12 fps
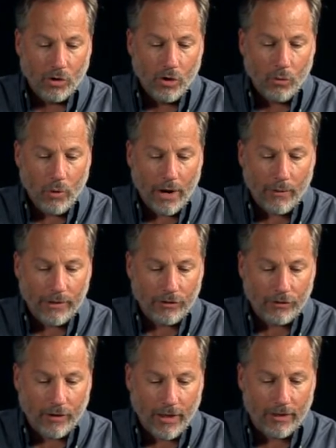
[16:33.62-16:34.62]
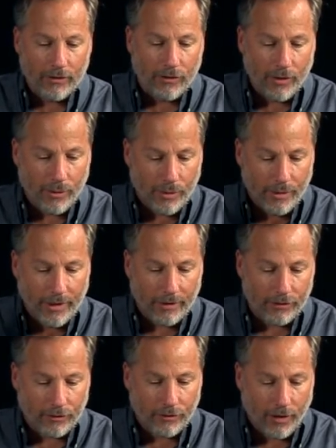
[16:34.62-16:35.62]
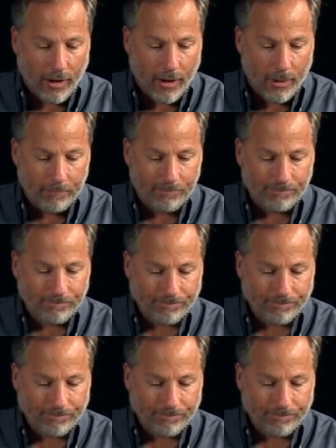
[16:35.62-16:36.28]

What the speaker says: where it says this. 1